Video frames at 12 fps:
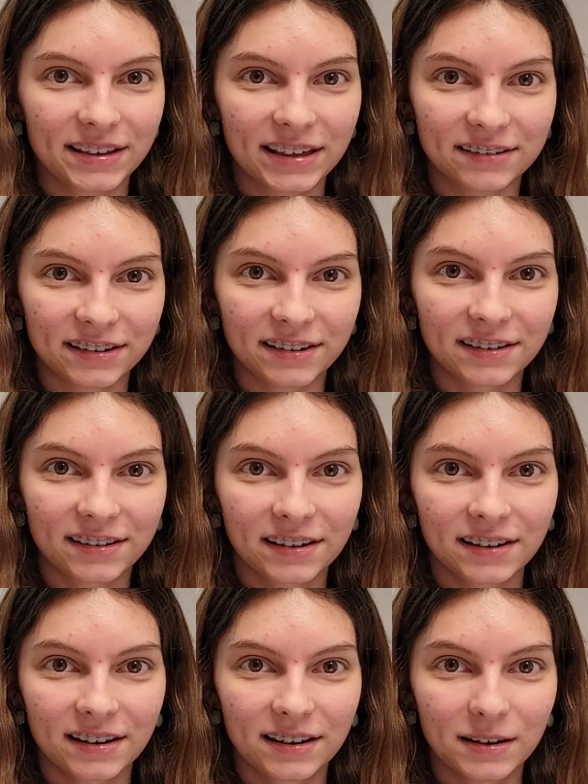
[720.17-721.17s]
that just
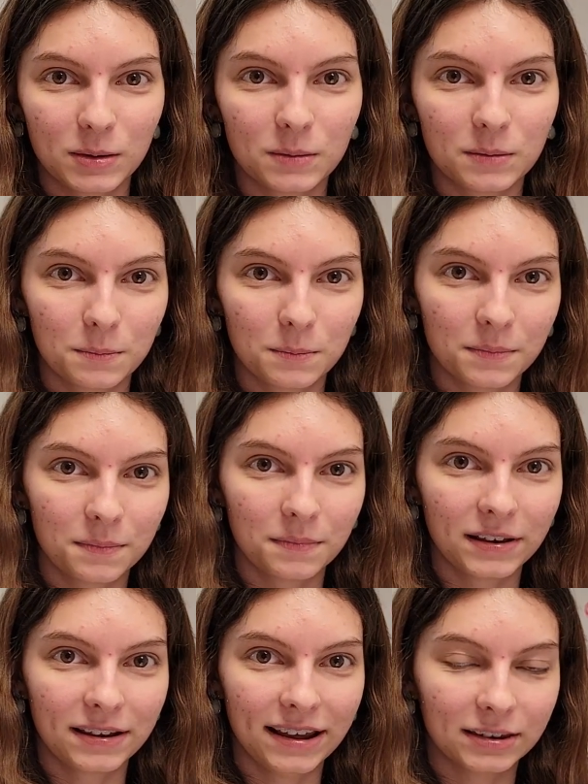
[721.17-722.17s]

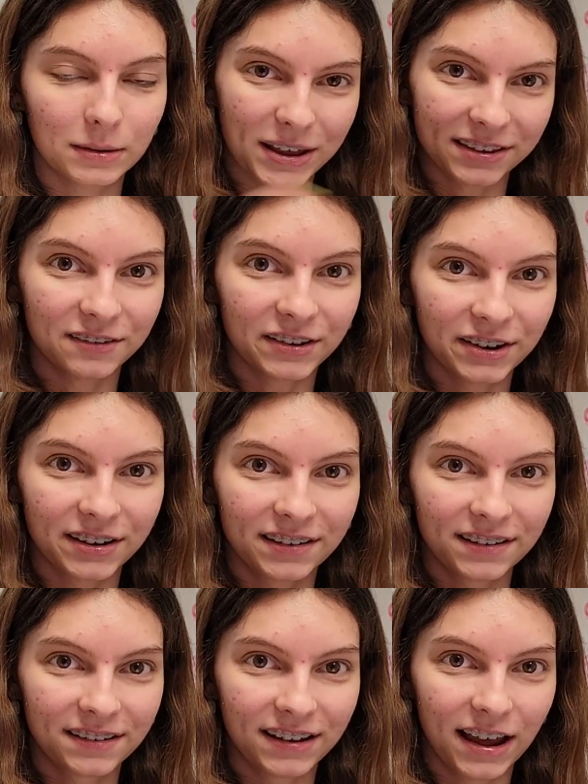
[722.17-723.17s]
is a messenger
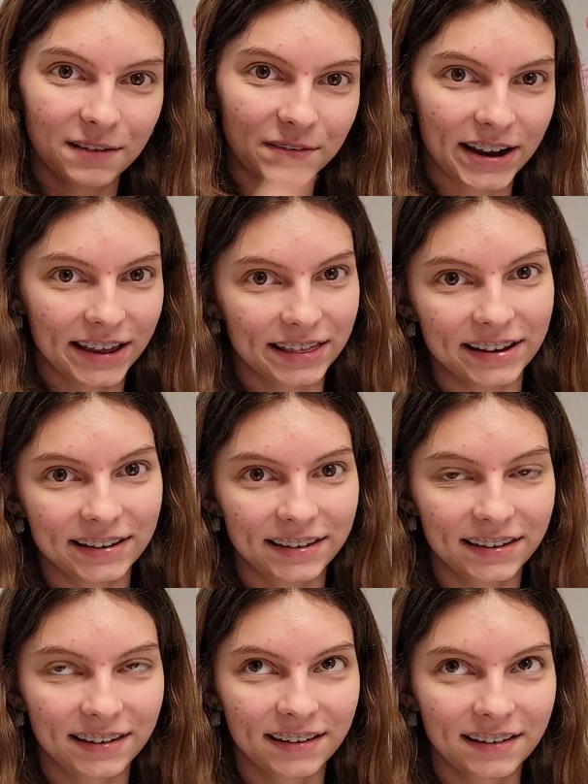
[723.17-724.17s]
and
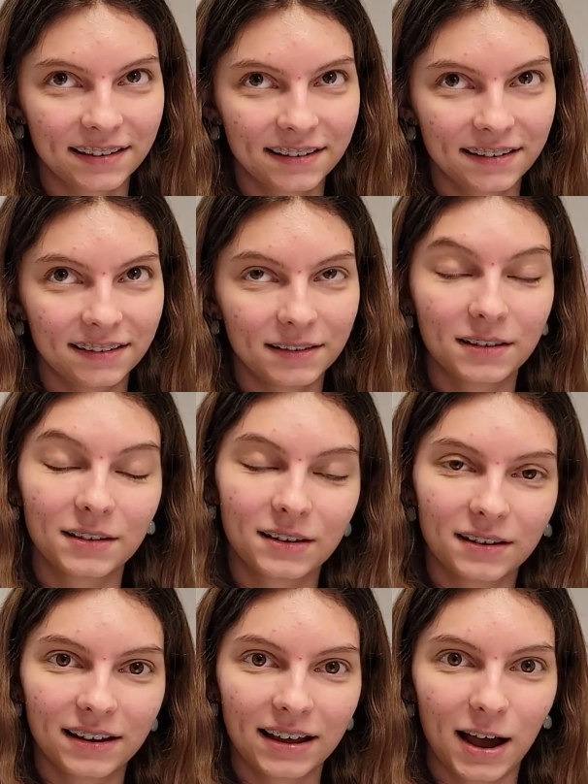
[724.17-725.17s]
regulates
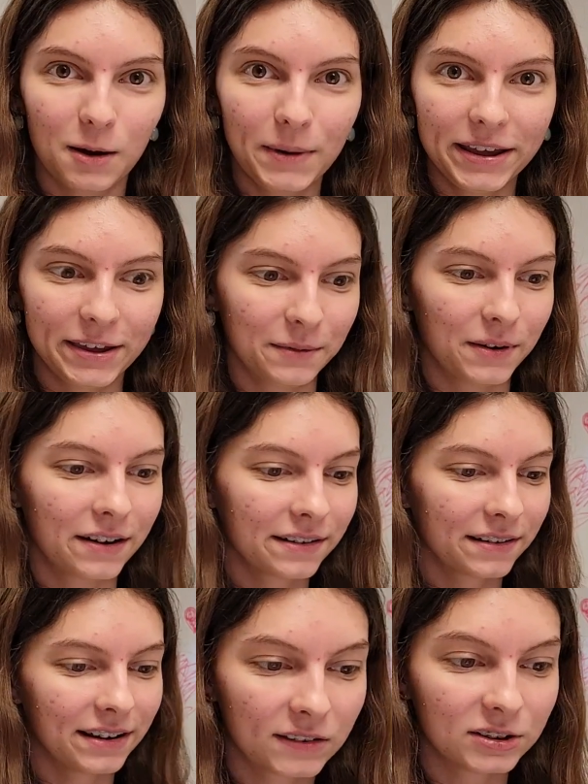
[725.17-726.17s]
how awake you are.
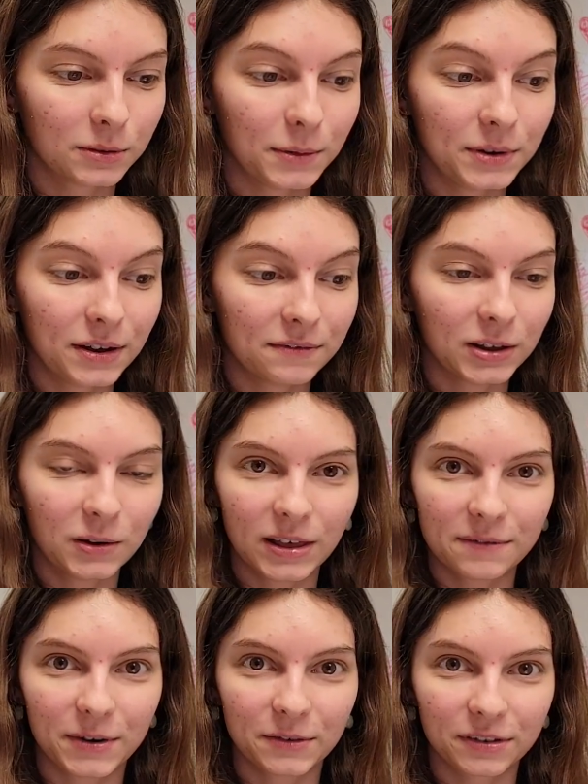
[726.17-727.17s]
So when you have low
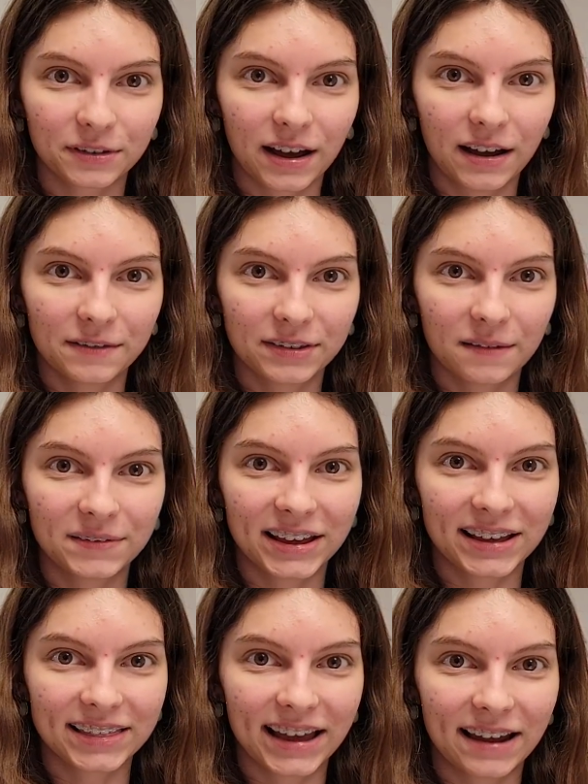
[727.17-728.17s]
levels of
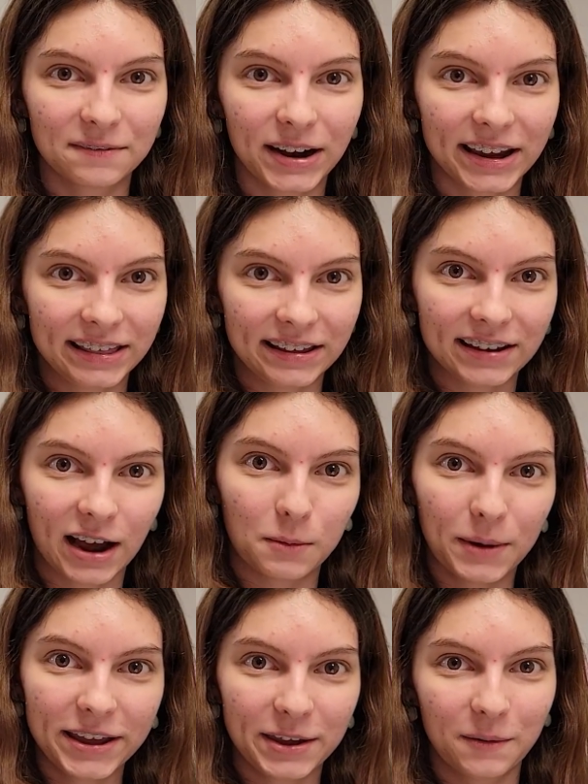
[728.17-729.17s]
something that regulates how
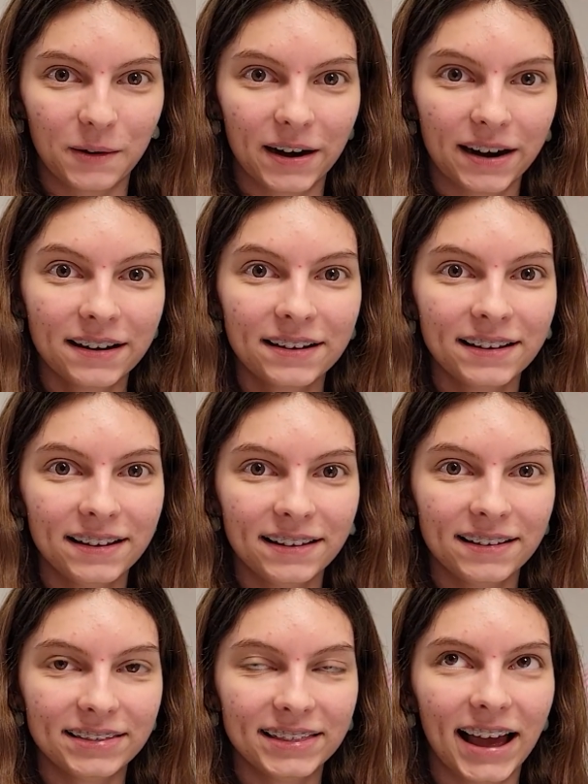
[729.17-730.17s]
awake you are,
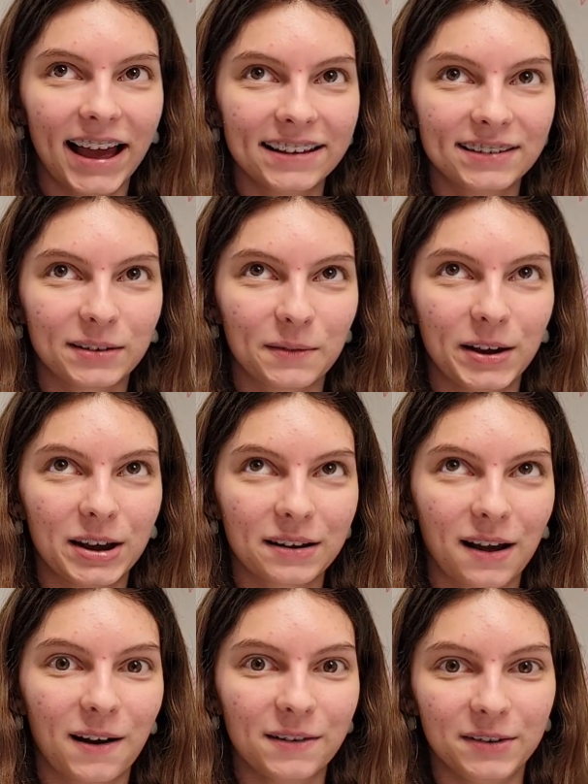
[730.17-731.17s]
that's going to
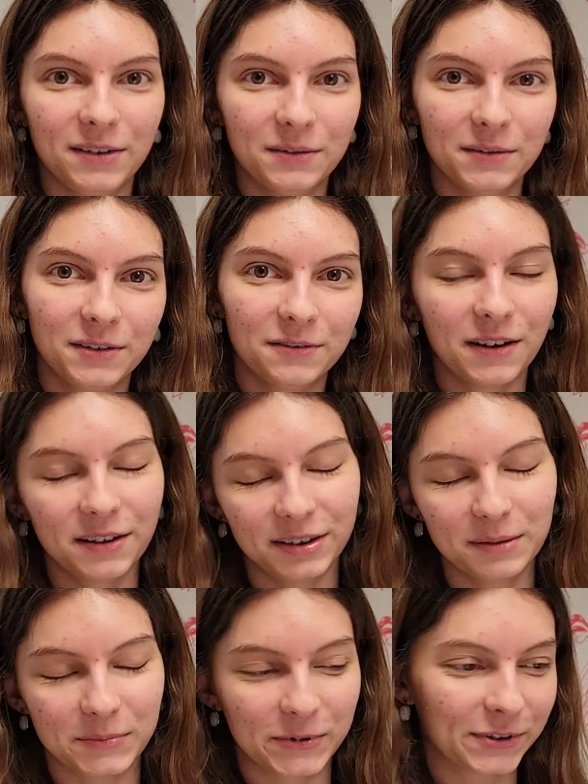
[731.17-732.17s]
cause you to fall
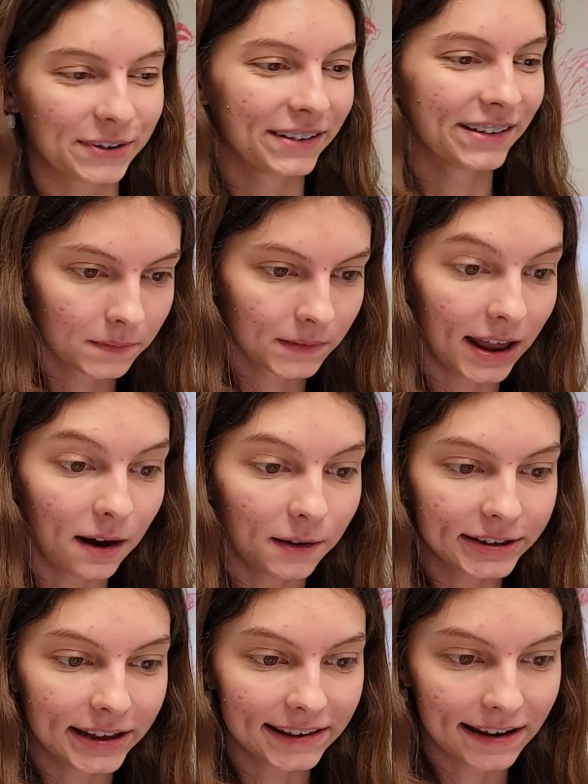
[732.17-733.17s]
asleep more. It
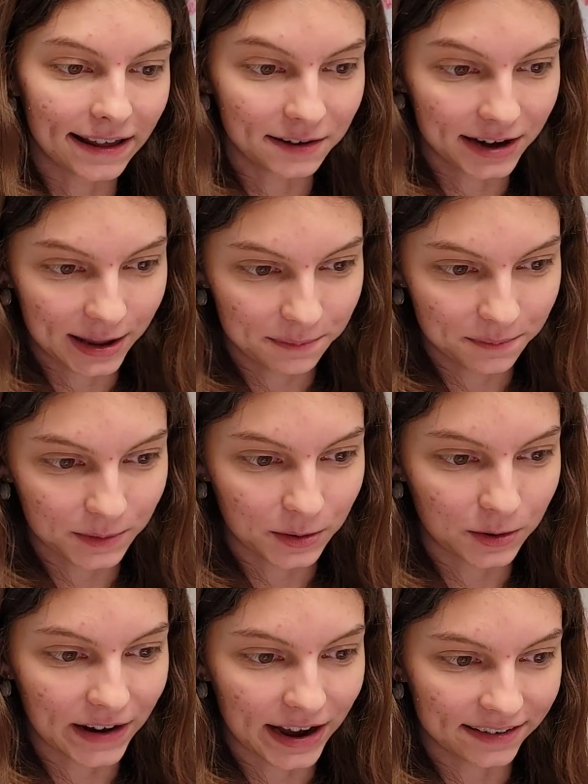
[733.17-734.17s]
also has another name,
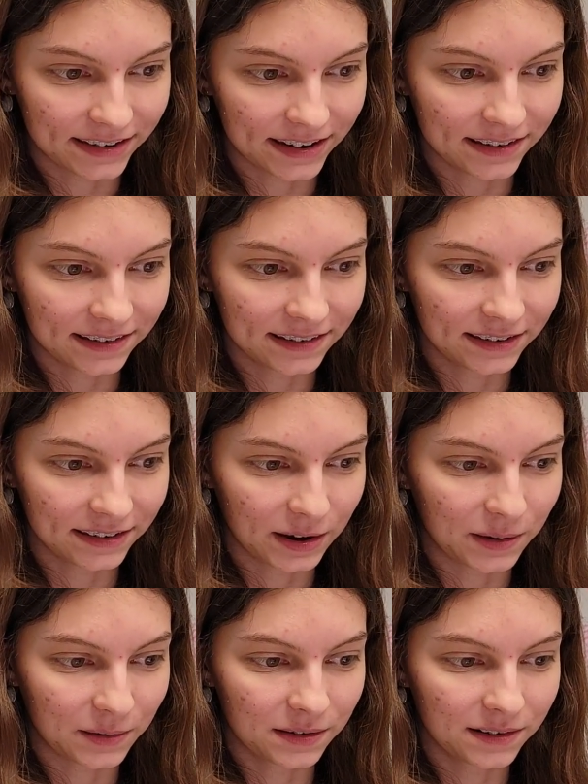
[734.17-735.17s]
orexin.
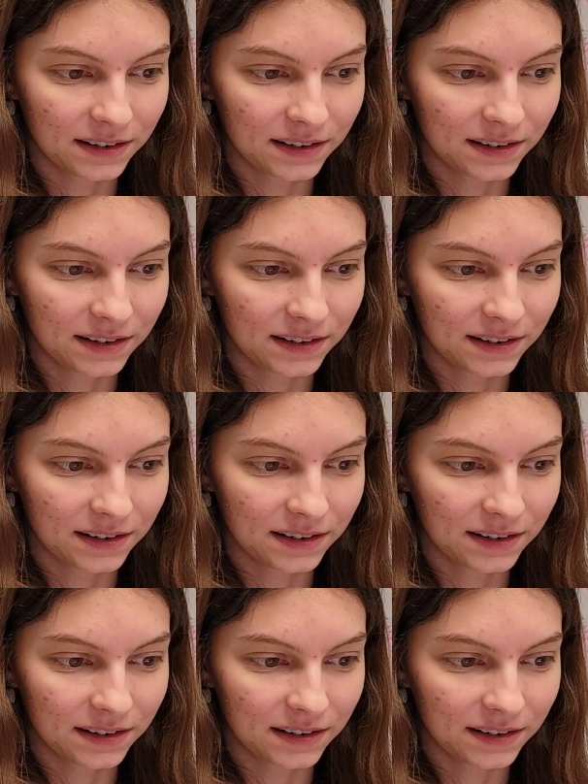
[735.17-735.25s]
So